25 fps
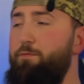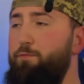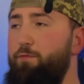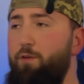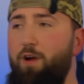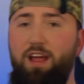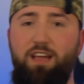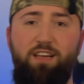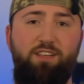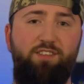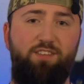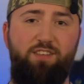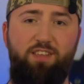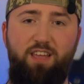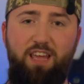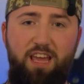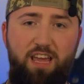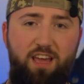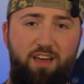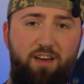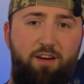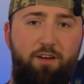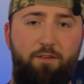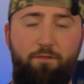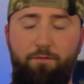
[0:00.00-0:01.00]
Frank's
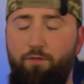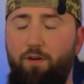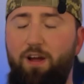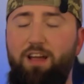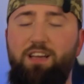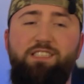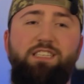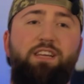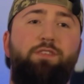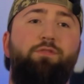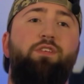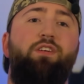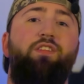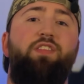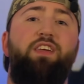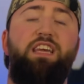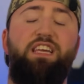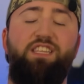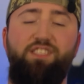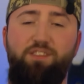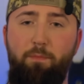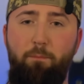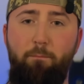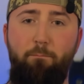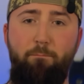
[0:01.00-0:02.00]
gear, Frank's everything
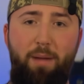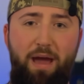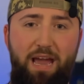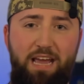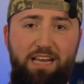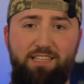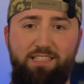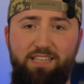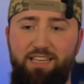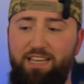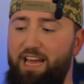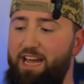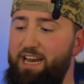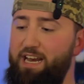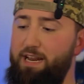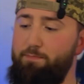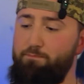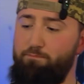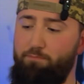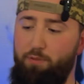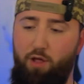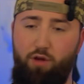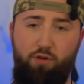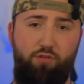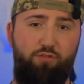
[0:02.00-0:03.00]
is amazing, and
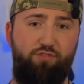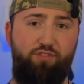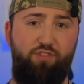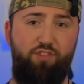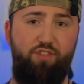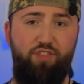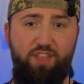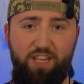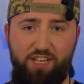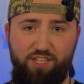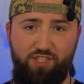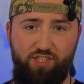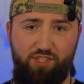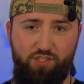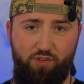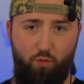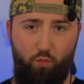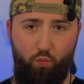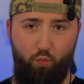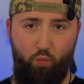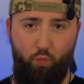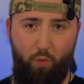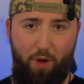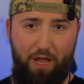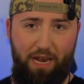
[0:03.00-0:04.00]
it blows this
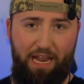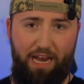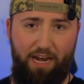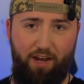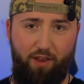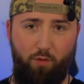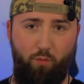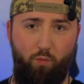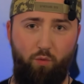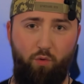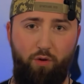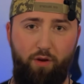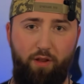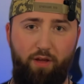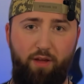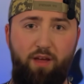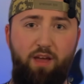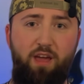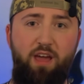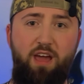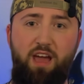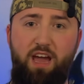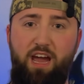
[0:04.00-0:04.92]
well out of the water,